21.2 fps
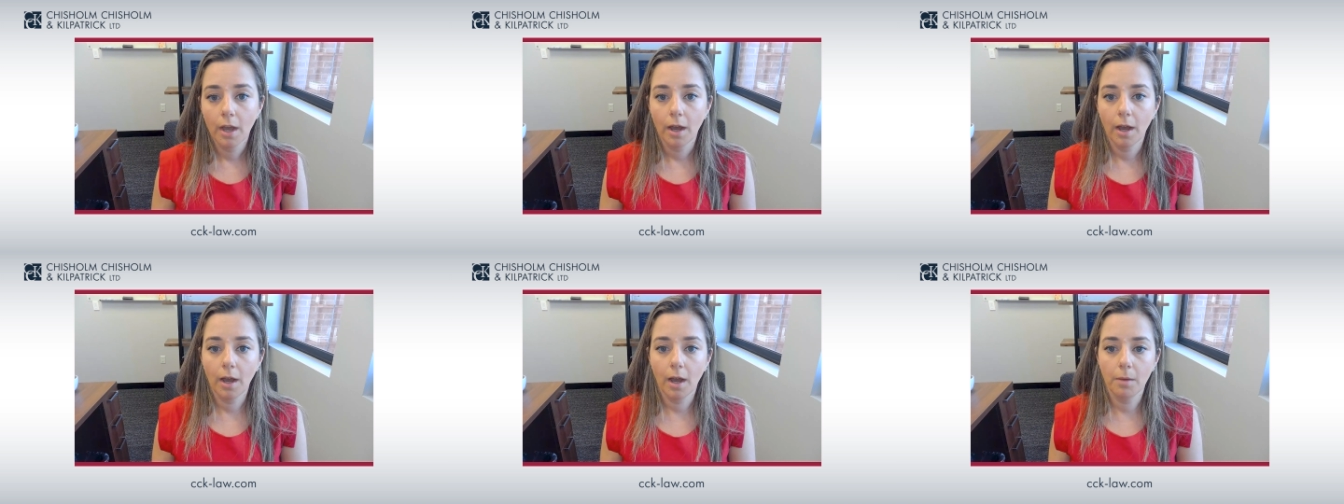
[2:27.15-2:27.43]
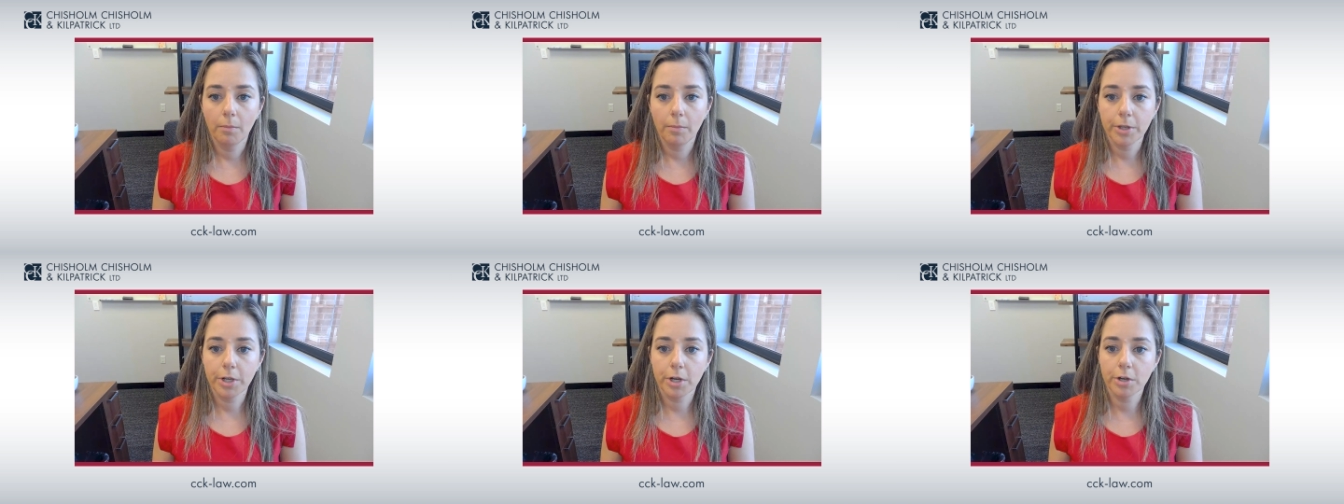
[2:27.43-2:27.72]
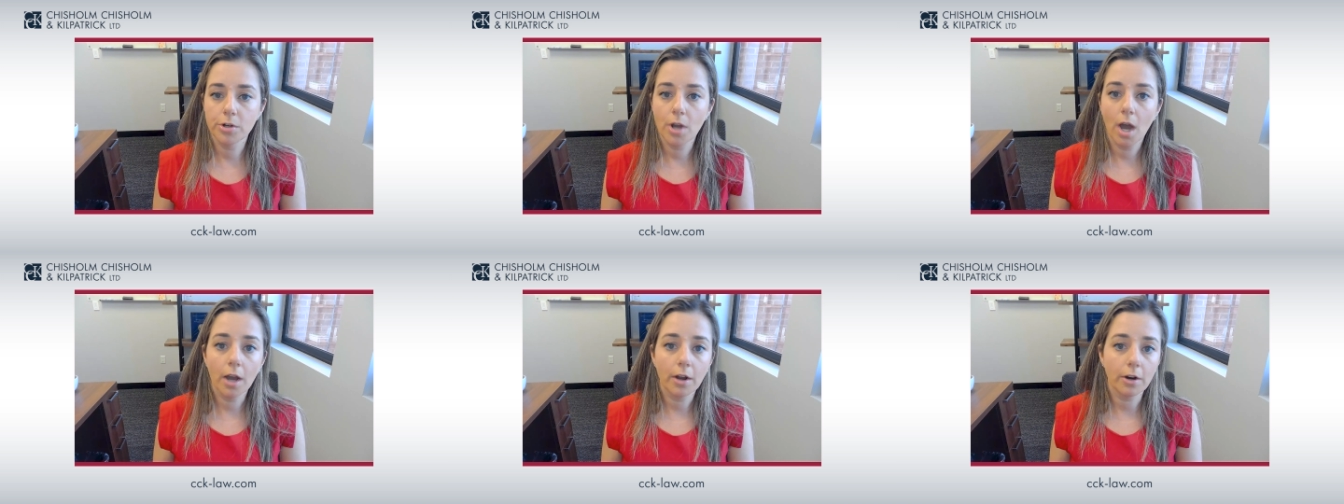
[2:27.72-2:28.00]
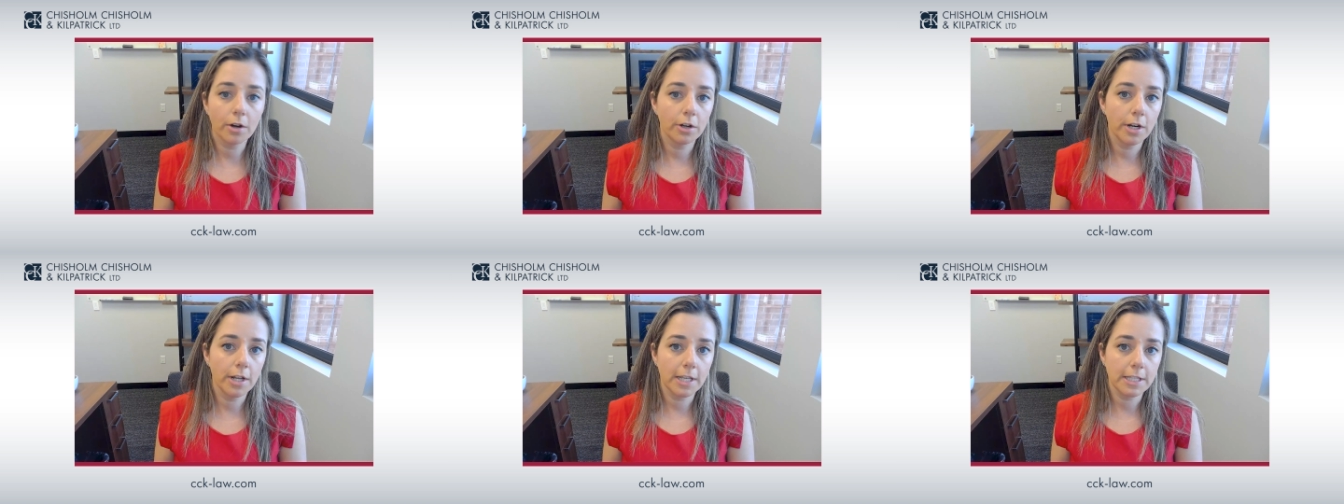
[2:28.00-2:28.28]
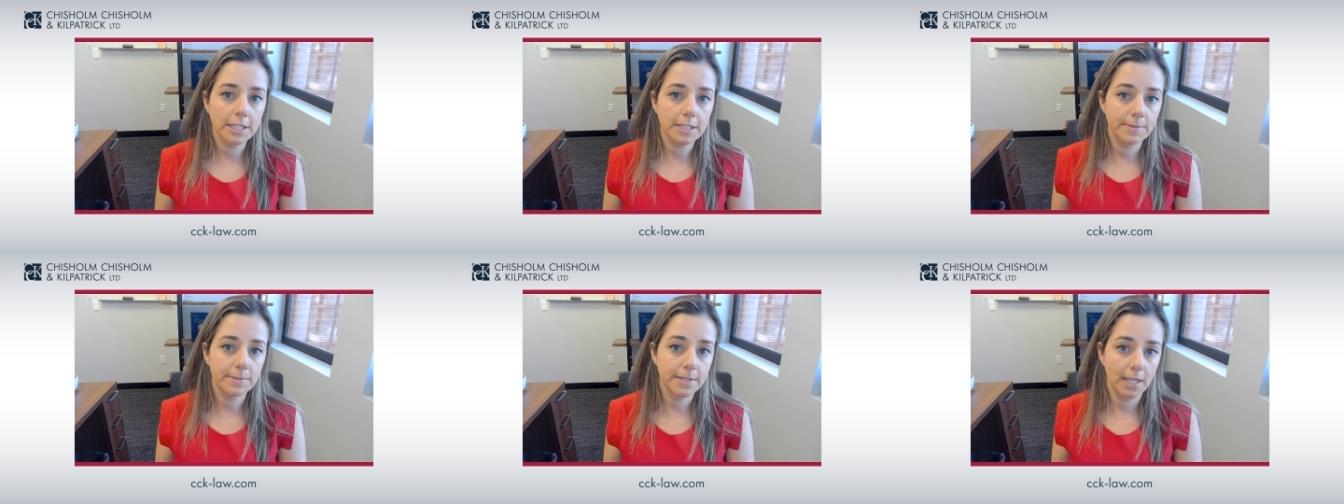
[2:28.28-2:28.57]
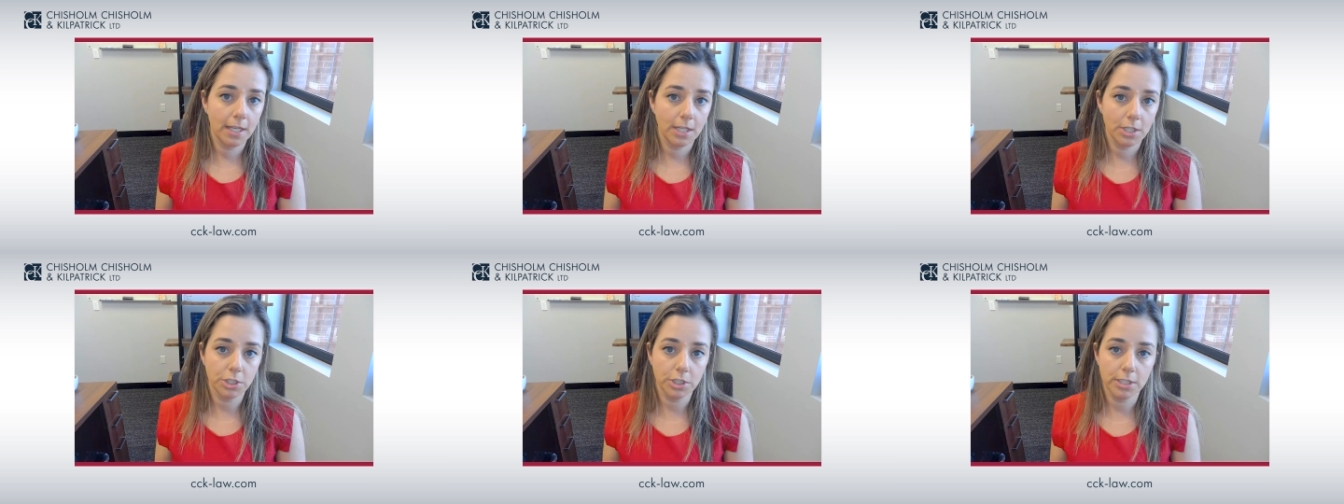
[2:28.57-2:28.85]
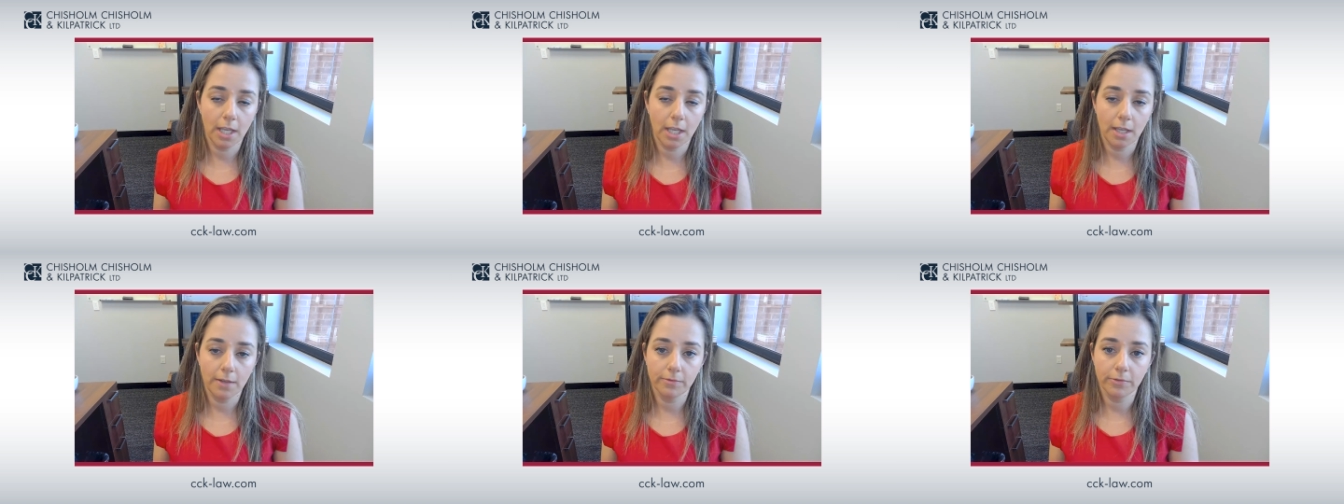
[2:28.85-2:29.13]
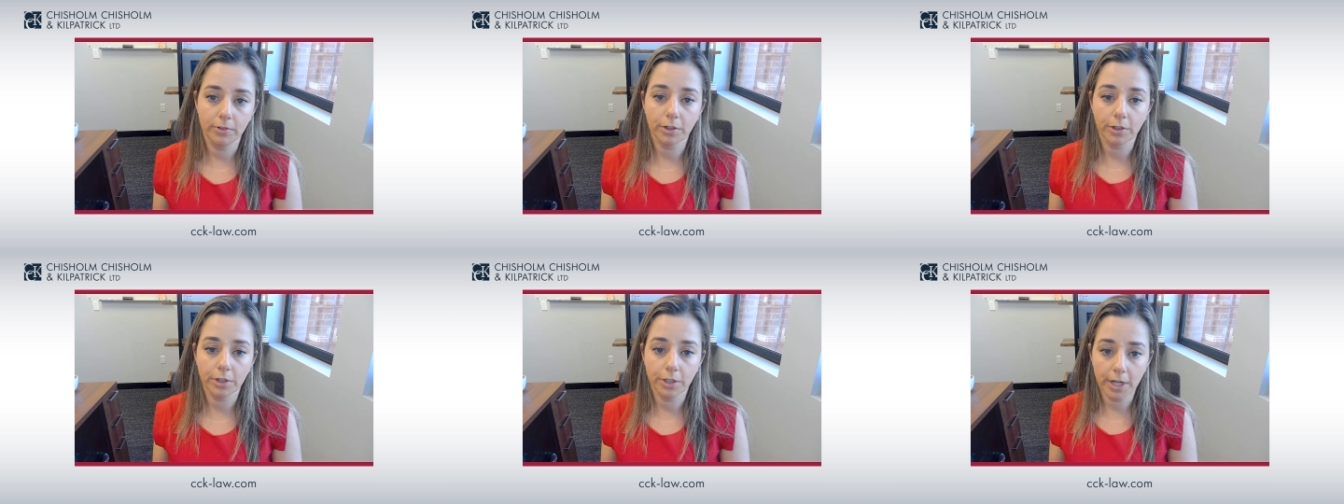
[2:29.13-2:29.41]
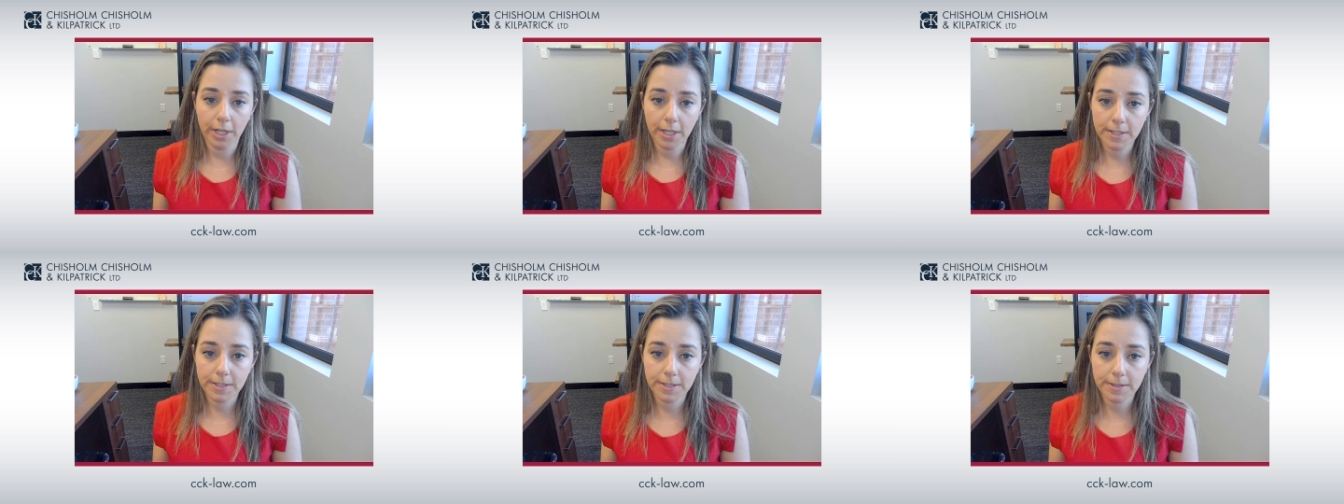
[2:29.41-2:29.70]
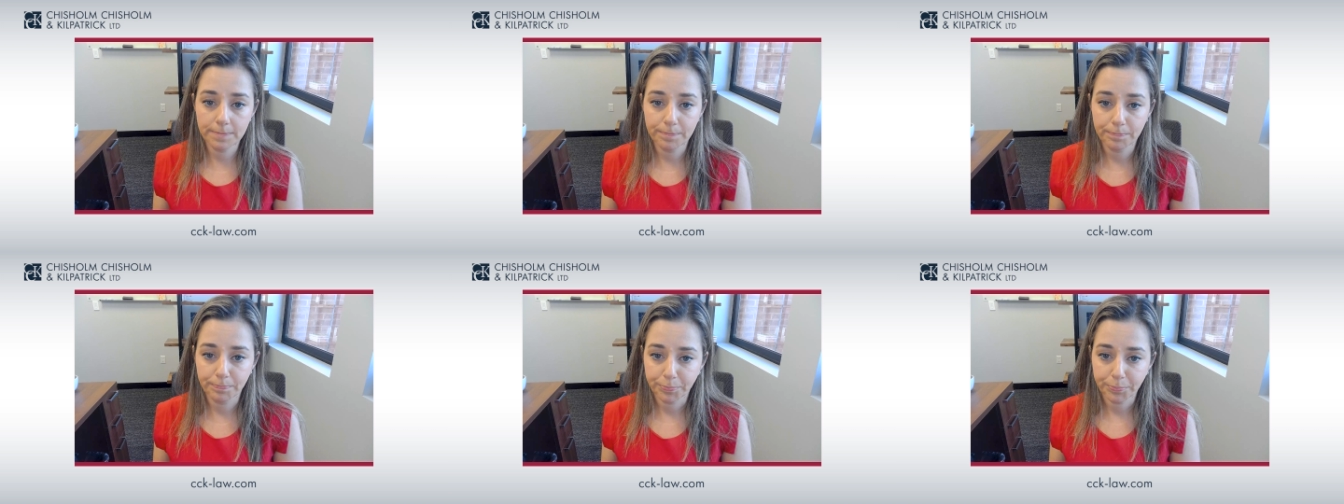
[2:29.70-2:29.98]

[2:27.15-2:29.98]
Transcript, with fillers: um, but you're not earning substantially gainful earnings.